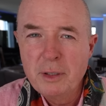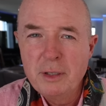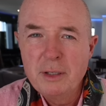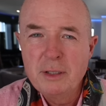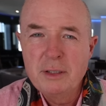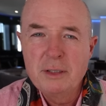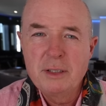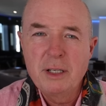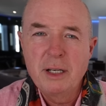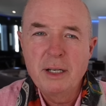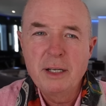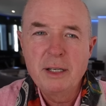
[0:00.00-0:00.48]
It
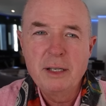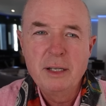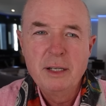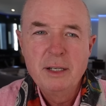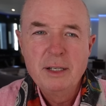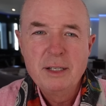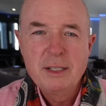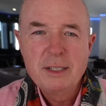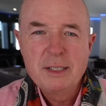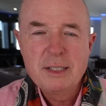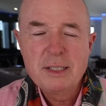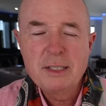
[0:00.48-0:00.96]
is a
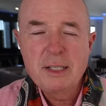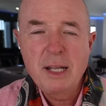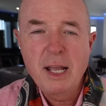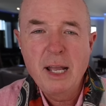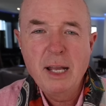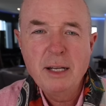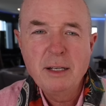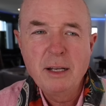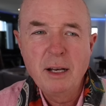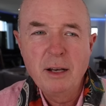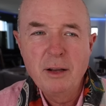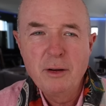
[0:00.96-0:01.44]

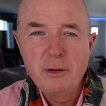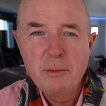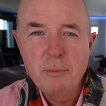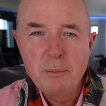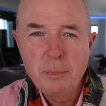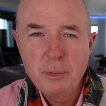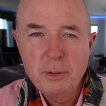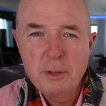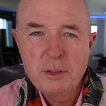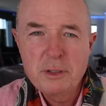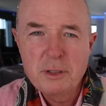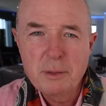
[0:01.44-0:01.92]

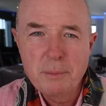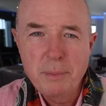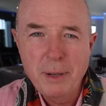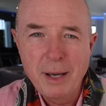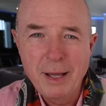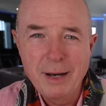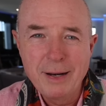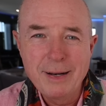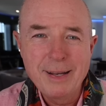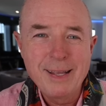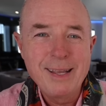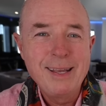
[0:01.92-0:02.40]
standalone
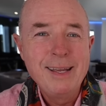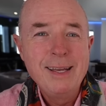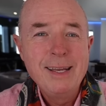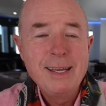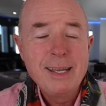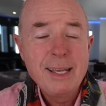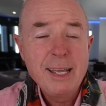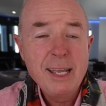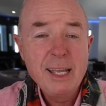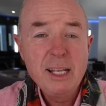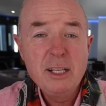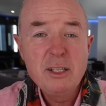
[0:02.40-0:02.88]
principality
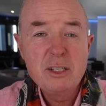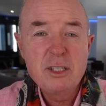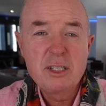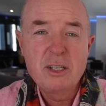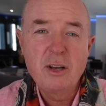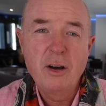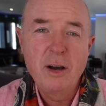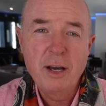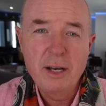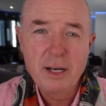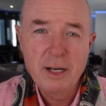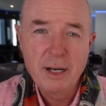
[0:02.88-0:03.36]

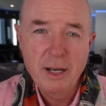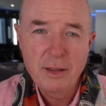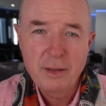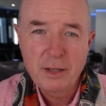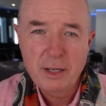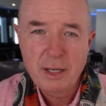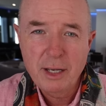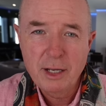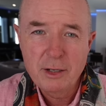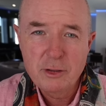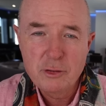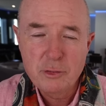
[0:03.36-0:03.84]
inside
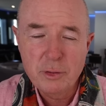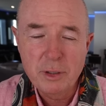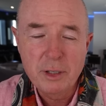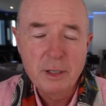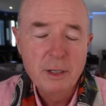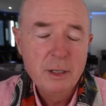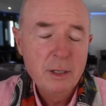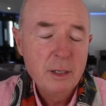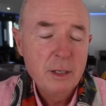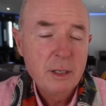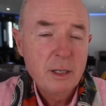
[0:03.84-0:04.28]
another country.